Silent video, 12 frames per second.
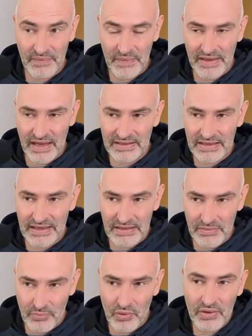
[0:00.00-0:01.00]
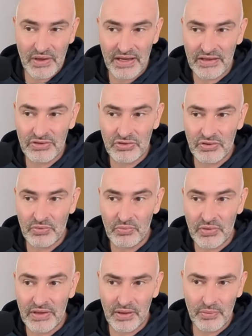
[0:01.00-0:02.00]
The isolated pawn on h2
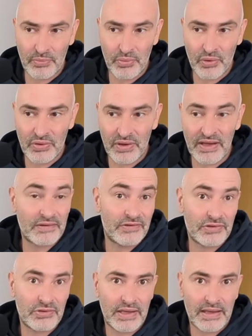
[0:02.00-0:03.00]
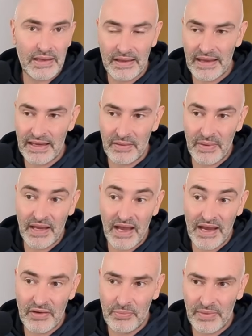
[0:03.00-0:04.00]
or the doubled pawn on f3, anyway,
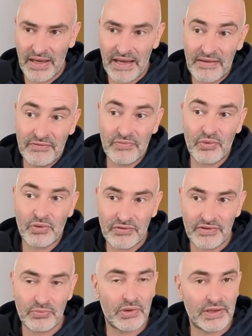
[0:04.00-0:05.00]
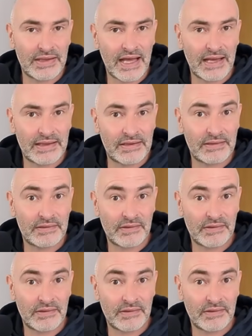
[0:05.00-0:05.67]
I could play f4 if it were attacked.